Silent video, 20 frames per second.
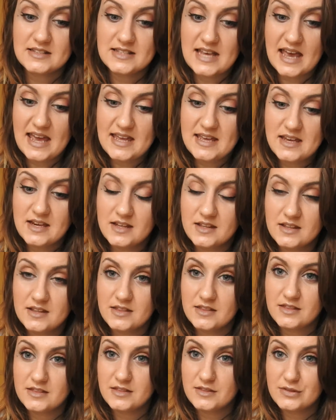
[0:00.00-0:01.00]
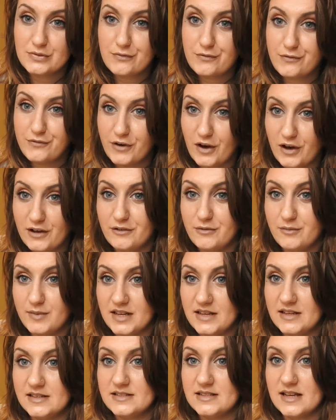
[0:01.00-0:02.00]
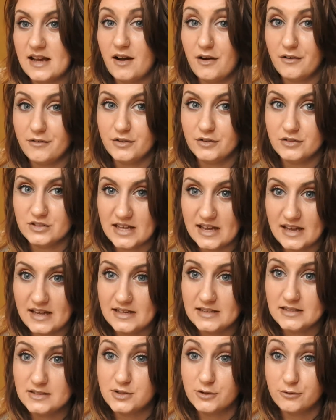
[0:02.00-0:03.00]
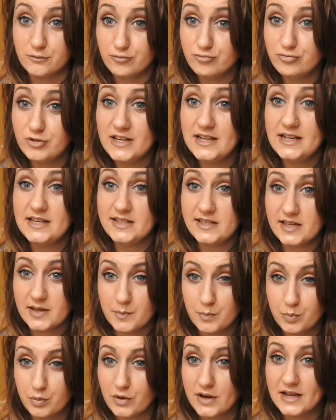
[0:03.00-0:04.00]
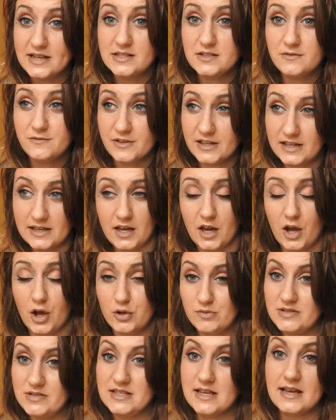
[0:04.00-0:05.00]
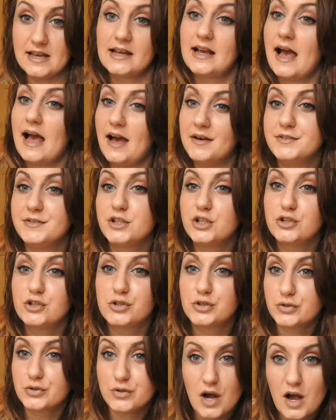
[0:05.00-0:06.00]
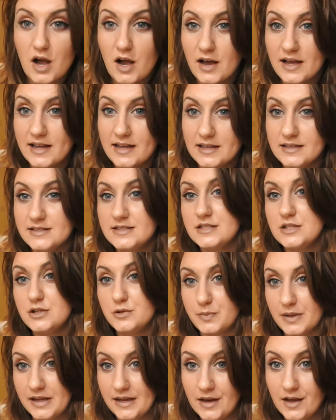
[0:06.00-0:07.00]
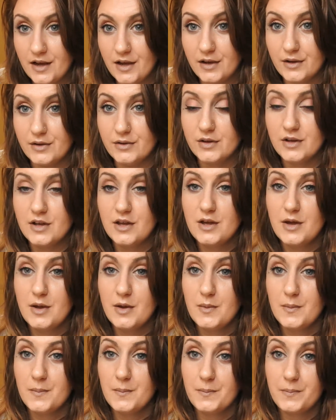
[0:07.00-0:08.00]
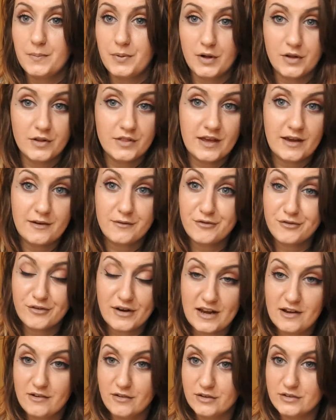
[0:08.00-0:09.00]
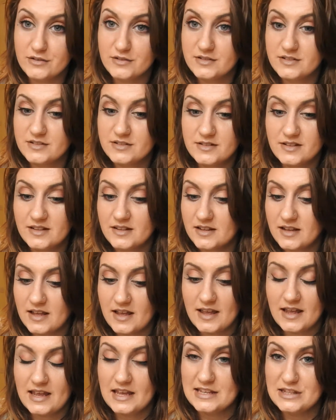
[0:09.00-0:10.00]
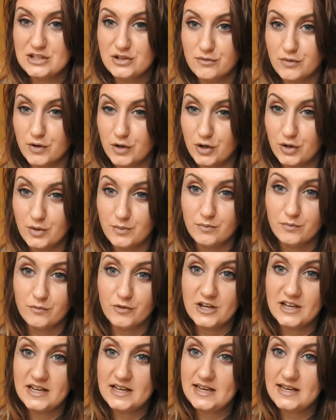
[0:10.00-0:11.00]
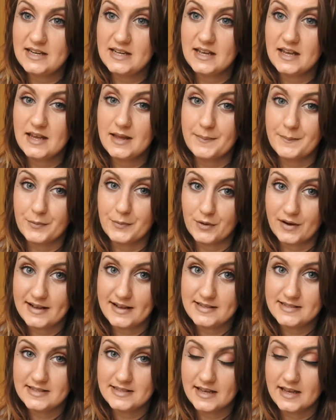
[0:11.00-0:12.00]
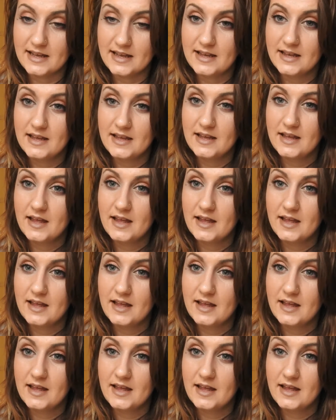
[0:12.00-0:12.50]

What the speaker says: Take 5 minutes out of your day to really embrace feeling homesick. Have a good cry into your pillow, put that fragrance in your room, really embrace it.